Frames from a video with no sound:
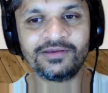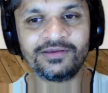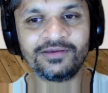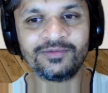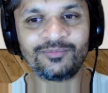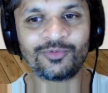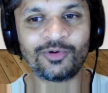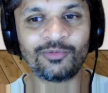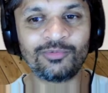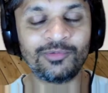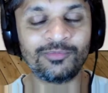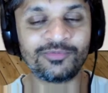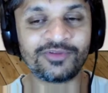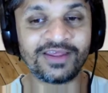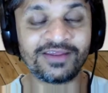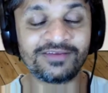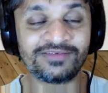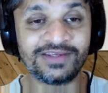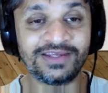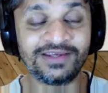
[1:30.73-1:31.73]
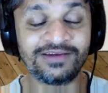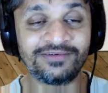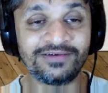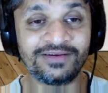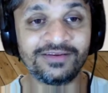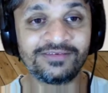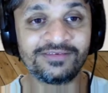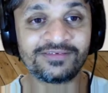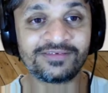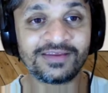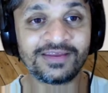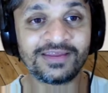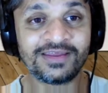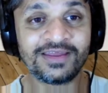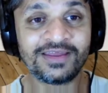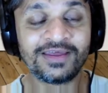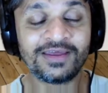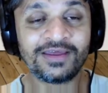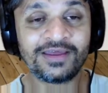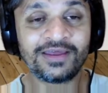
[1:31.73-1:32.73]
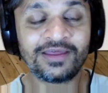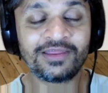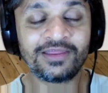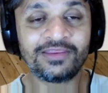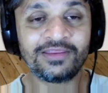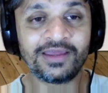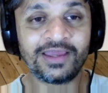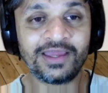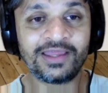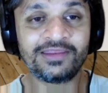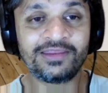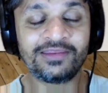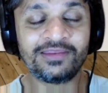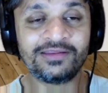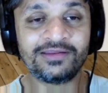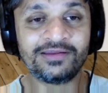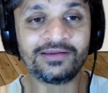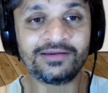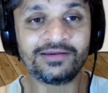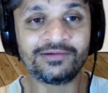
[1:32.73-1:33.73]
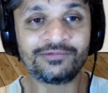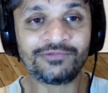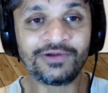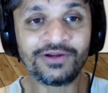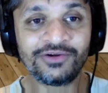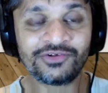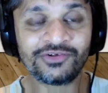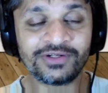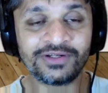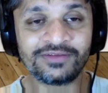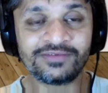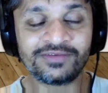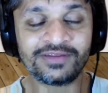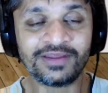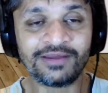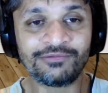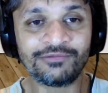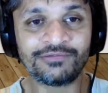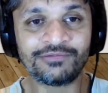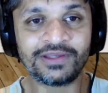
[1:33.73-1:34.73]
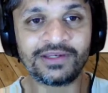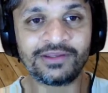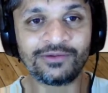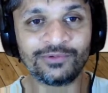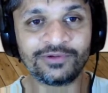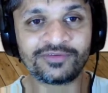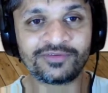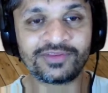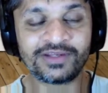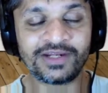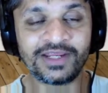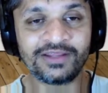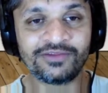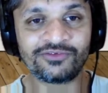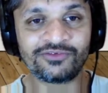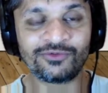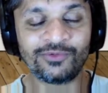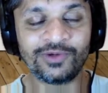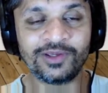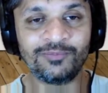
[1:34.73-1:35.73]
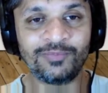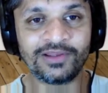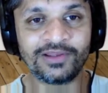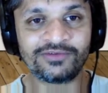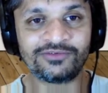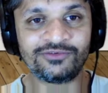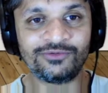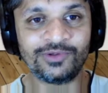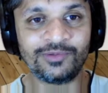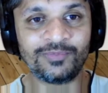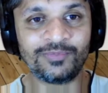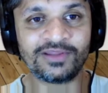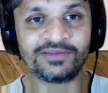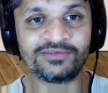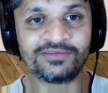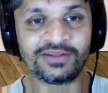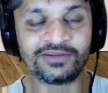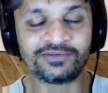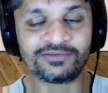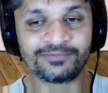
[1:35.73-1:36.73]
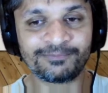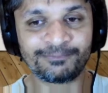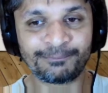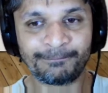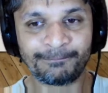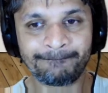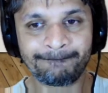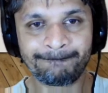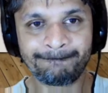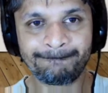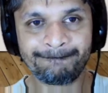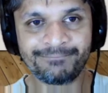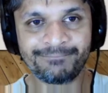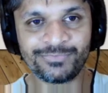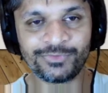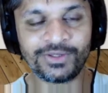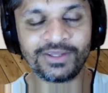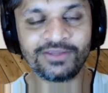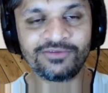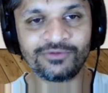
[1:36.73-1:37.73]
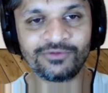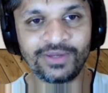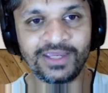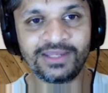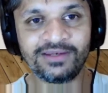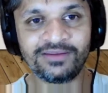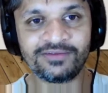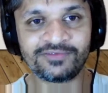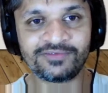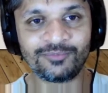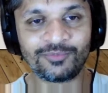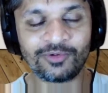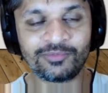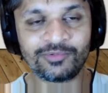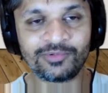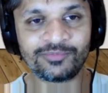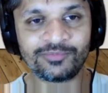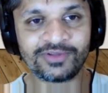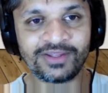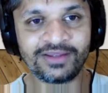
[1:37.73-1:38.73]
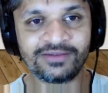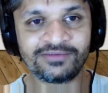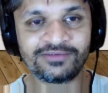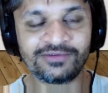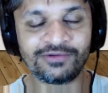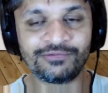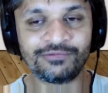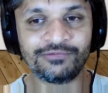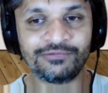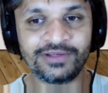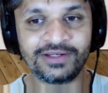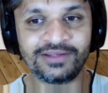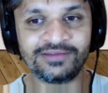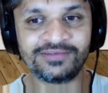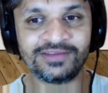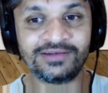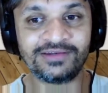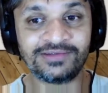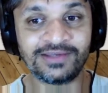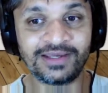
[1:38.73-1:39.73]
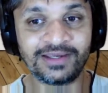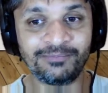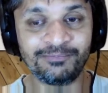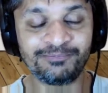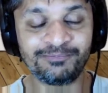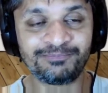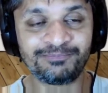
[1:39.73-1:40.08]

problem size increased, and the function is f of n equals 3n squared plus 2n plus 6. Okay, so n is the problem size, f of n is the time.